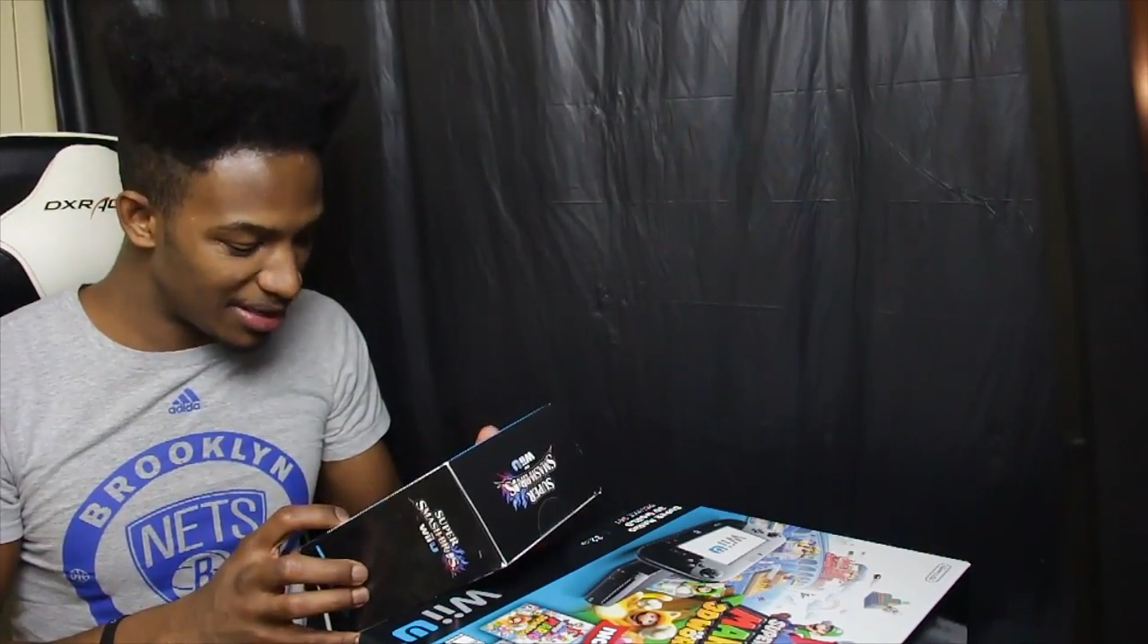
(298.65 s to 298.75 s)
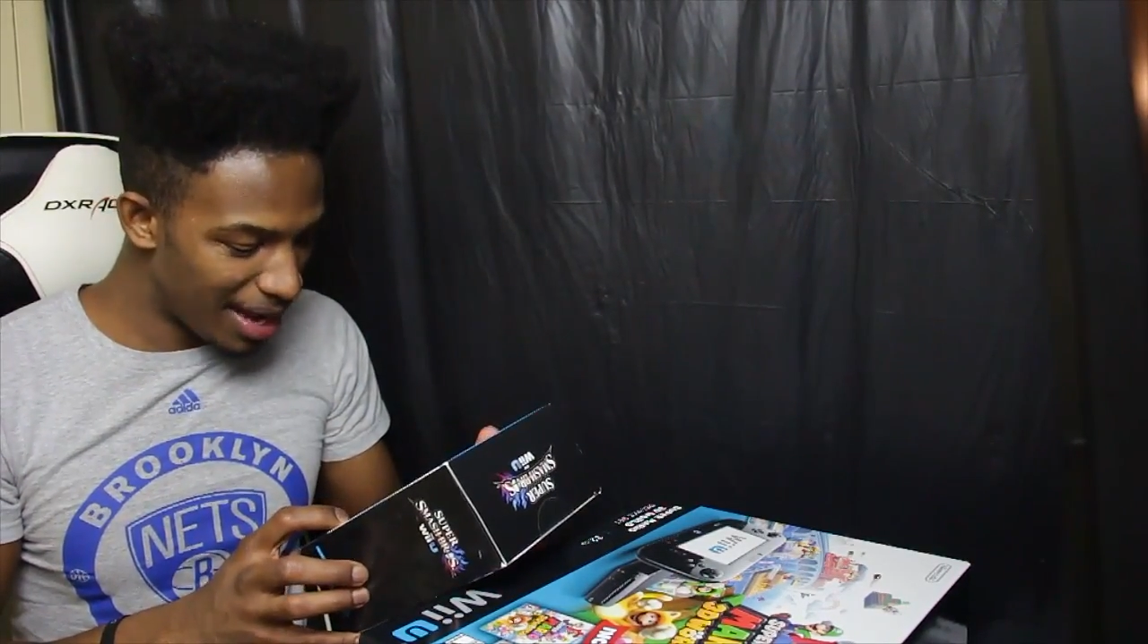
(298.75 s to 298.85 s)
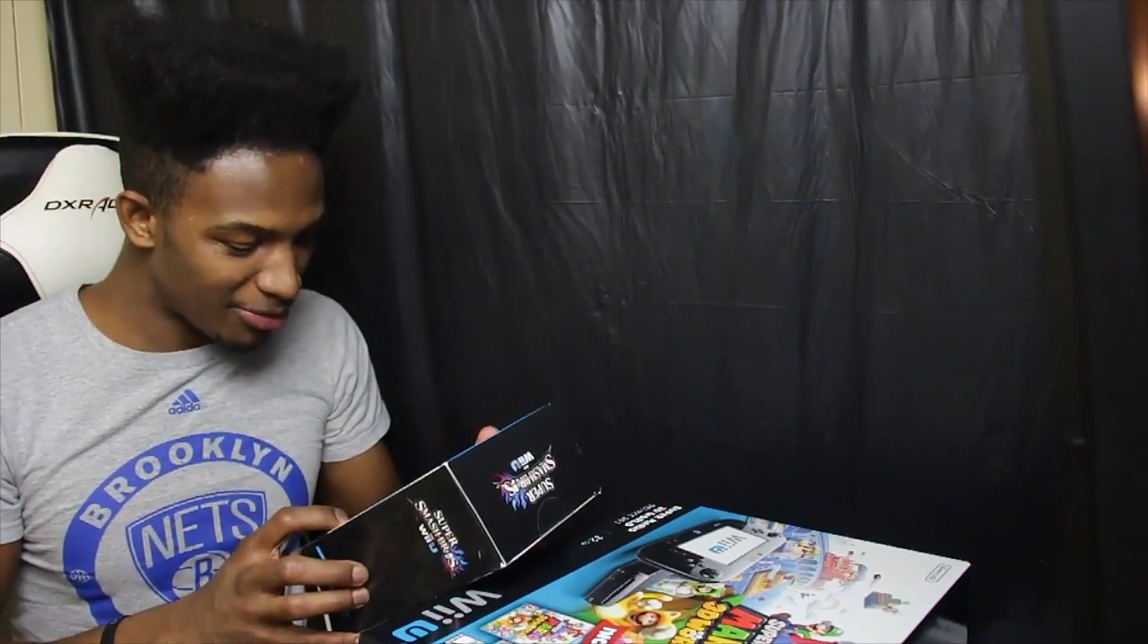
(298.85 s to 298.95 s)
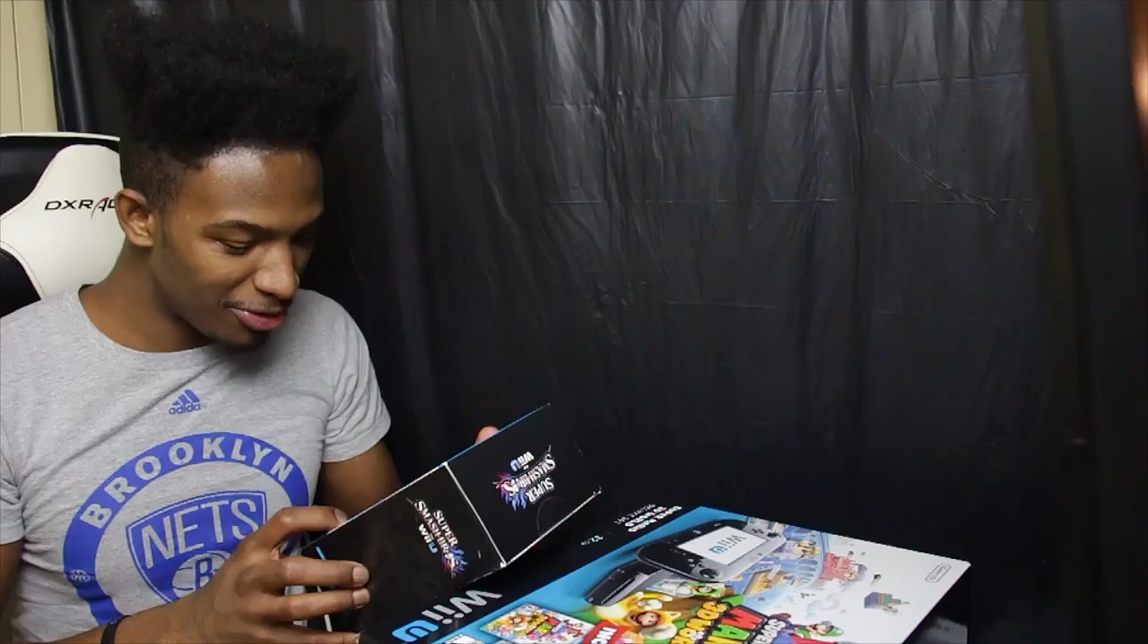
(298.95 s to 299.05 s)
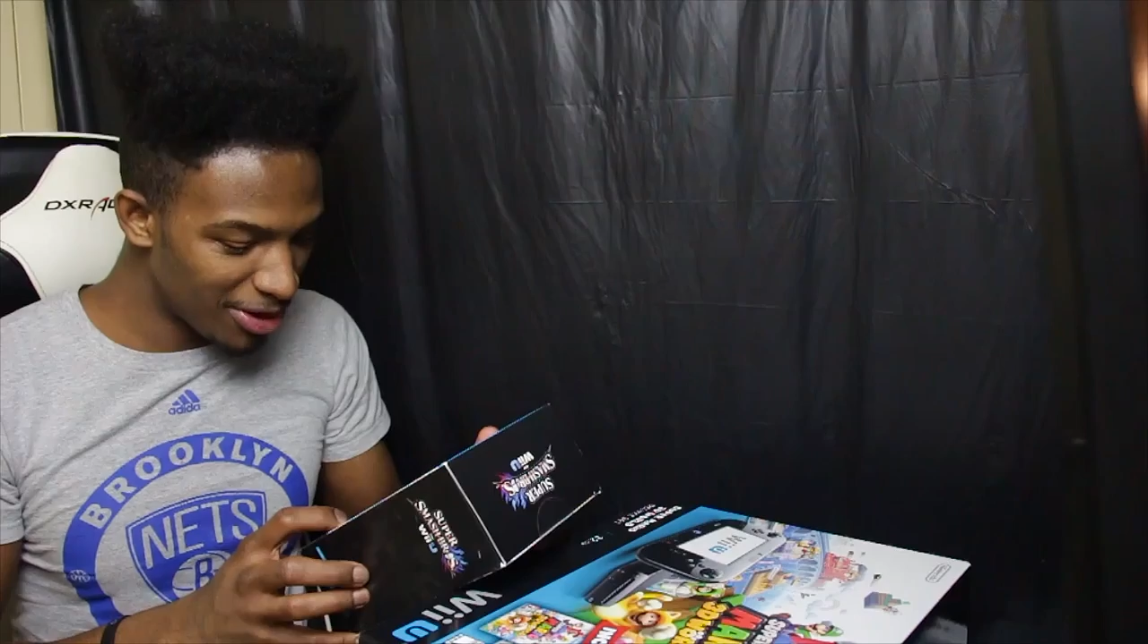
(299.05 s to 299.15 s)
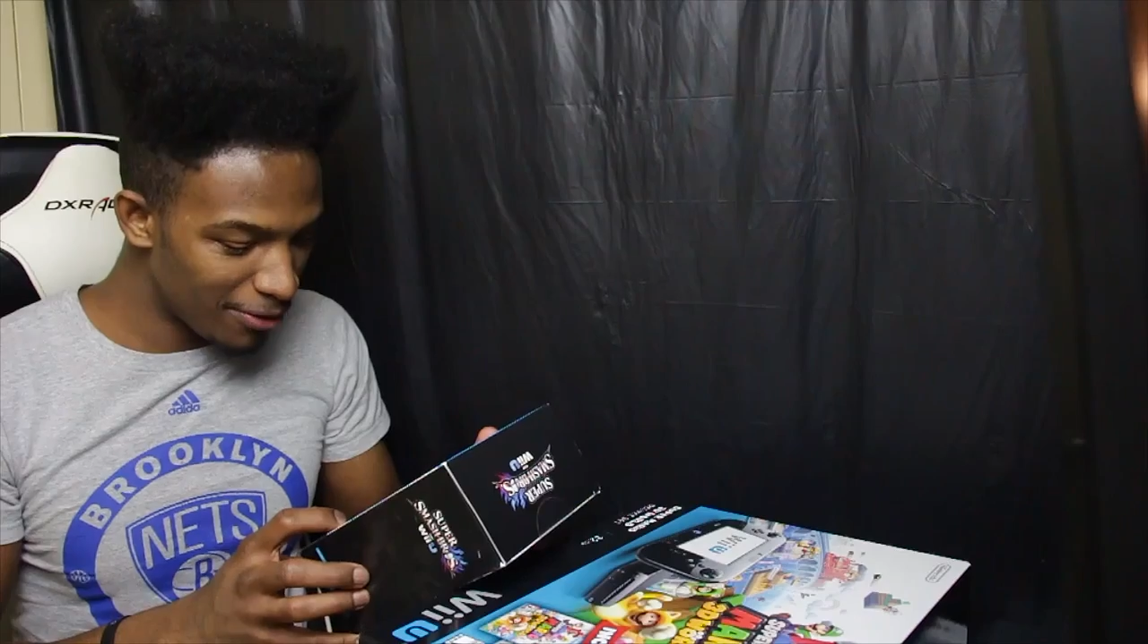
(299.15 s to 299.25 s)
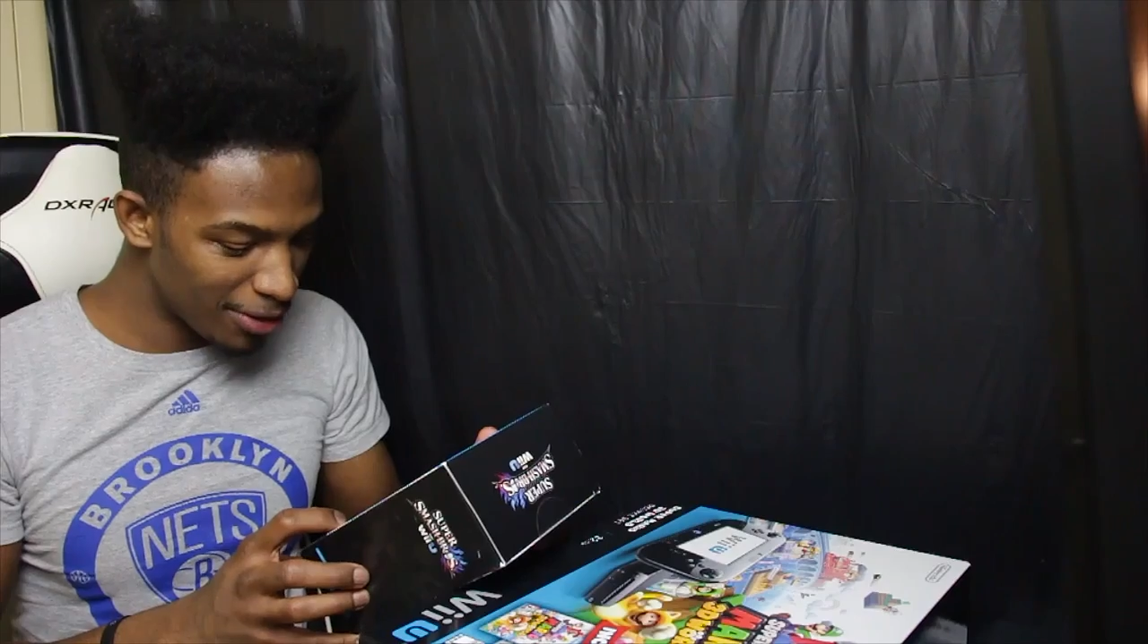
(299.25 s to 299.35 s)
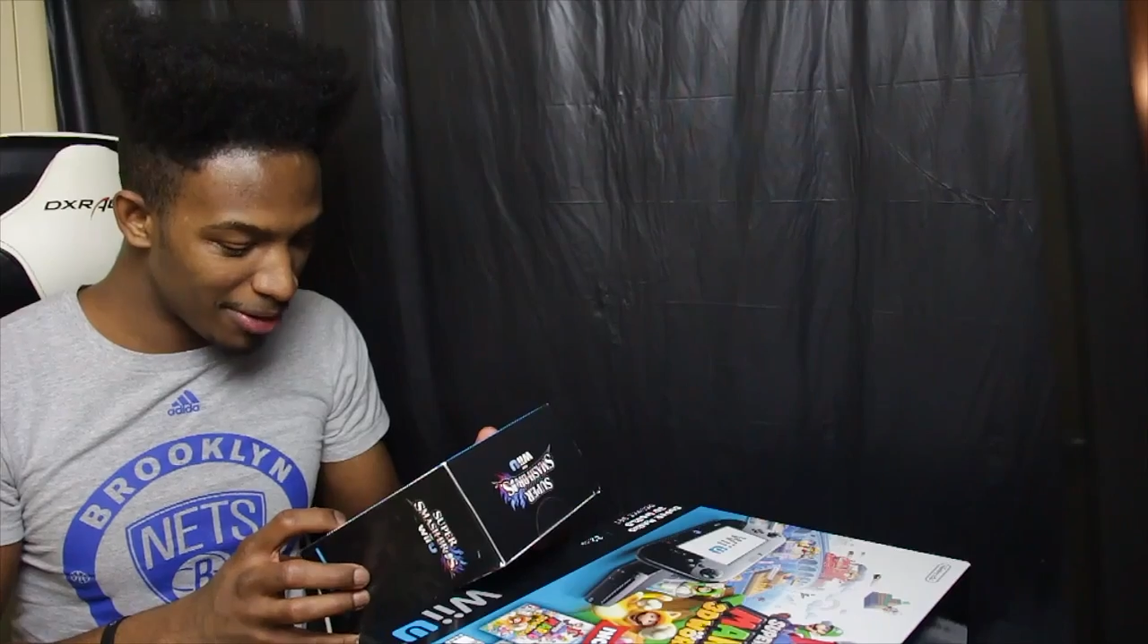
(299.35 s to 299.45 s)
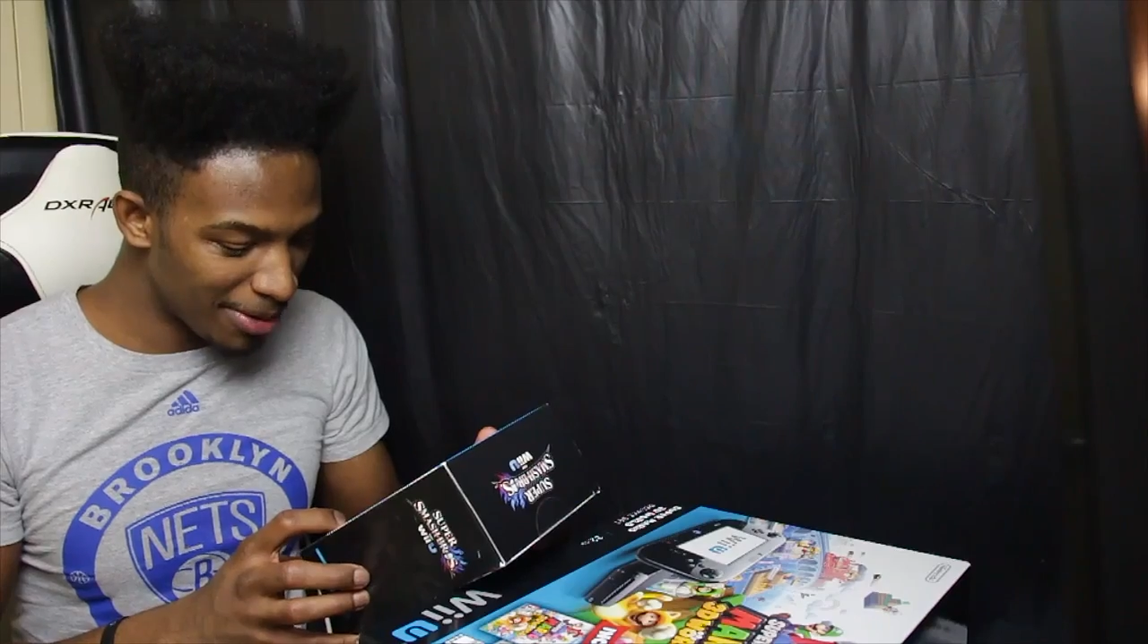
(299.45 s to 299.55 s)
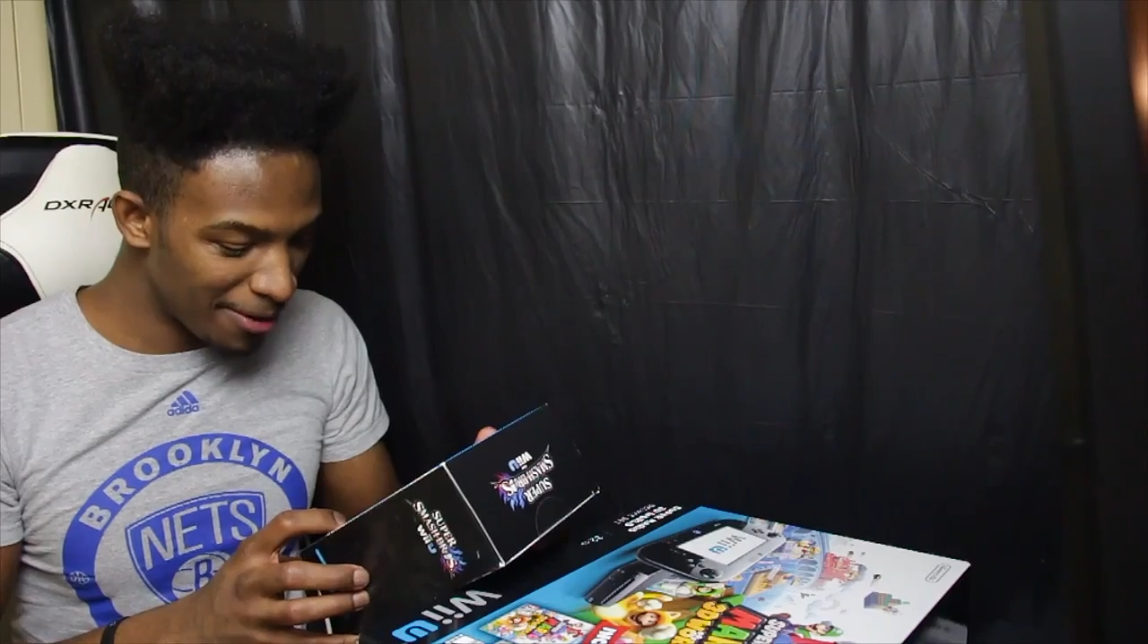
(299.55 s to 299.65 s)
adapter and everything,